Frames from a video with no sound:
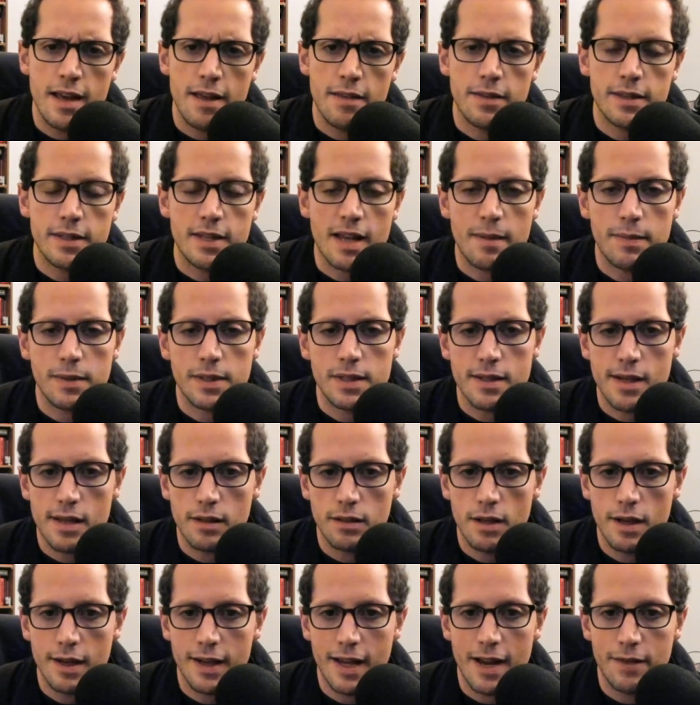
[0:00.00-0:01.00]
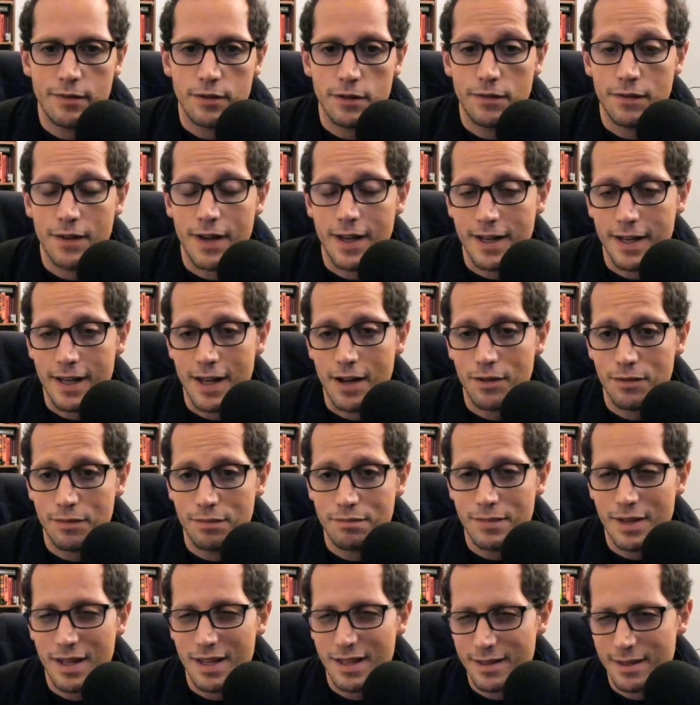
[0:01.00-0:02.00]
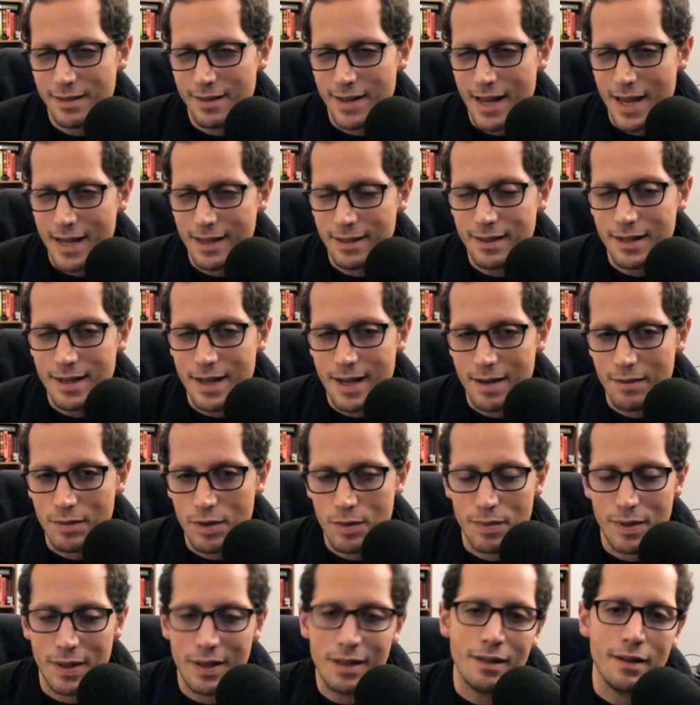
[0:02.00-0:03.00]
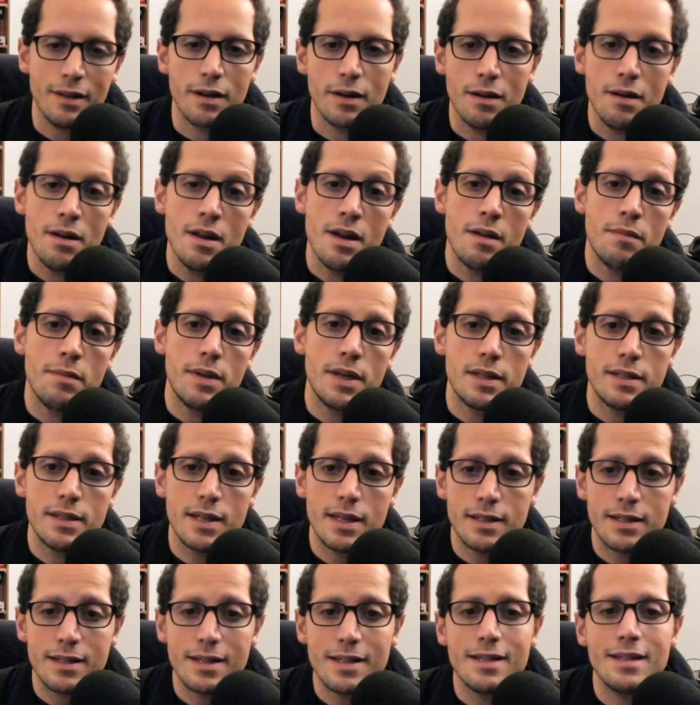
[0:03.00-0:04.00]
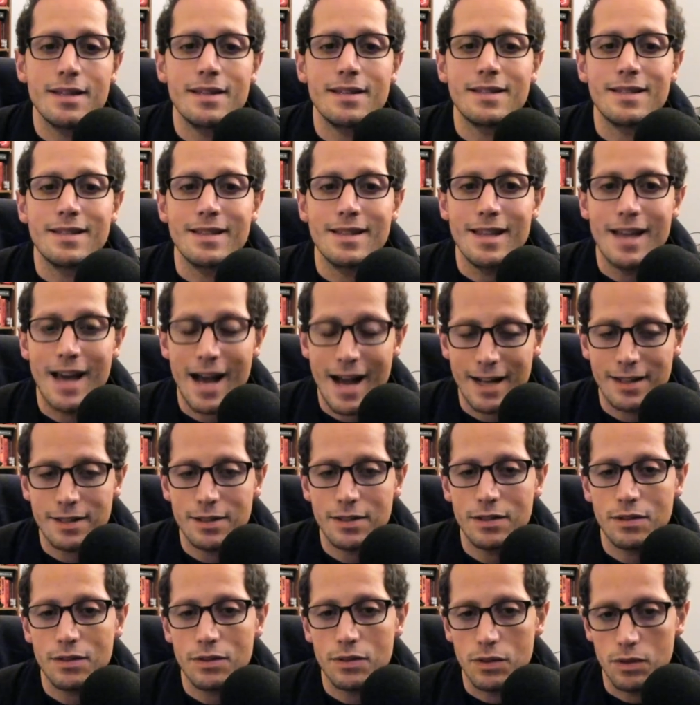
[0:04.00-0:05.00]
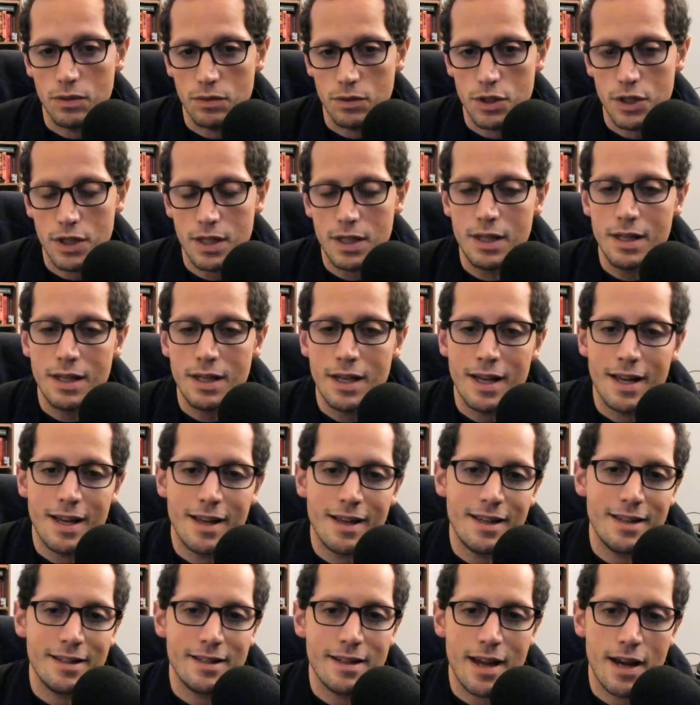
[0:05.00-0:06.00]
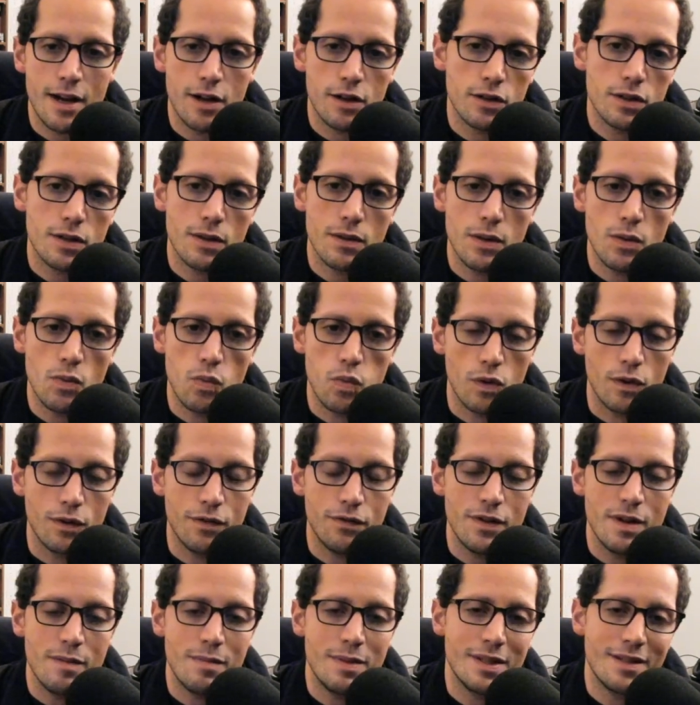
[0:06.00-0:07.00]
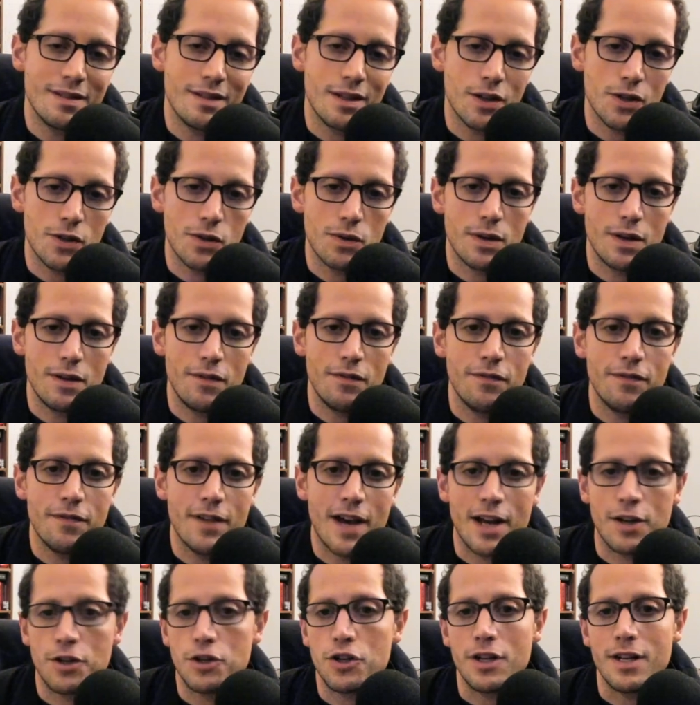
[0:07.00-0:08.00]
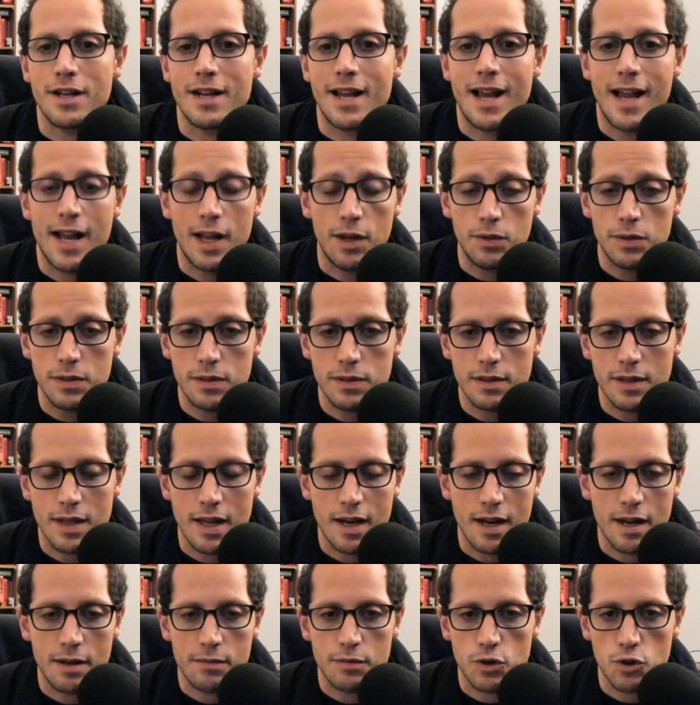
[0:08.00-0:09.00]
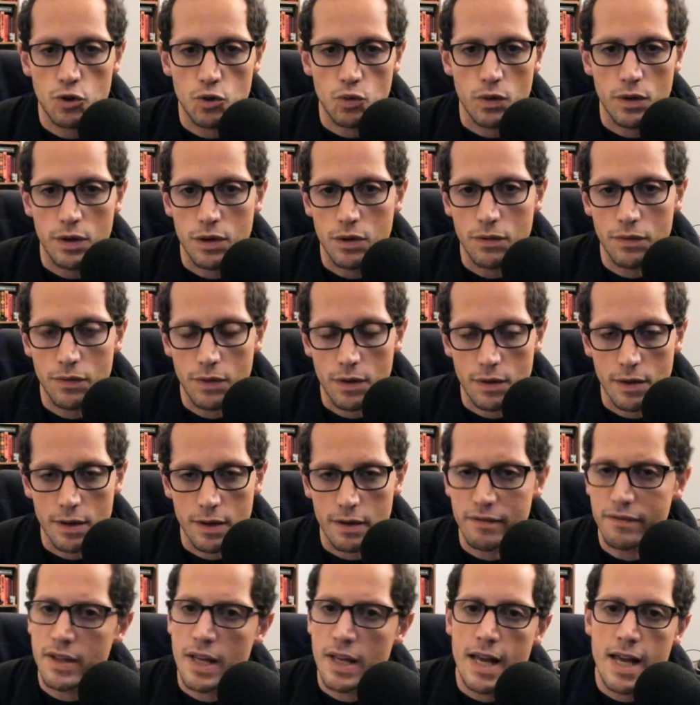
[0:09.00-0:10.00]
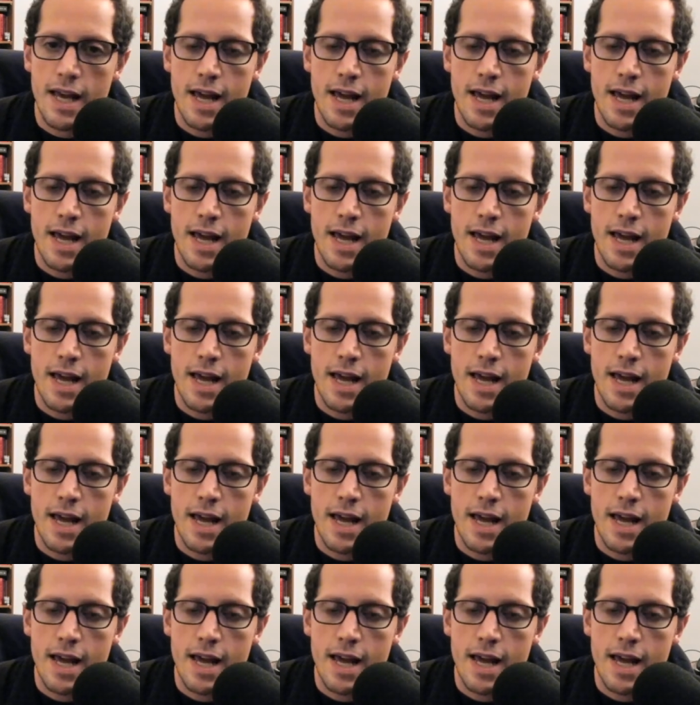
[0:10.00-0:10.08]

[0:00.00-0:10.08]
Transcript: This happens not long after finding out his last name, to be clear, because yes, he is that Gucci. He's heir to the world-famous luxury fashion house that I'm sure you've heard of.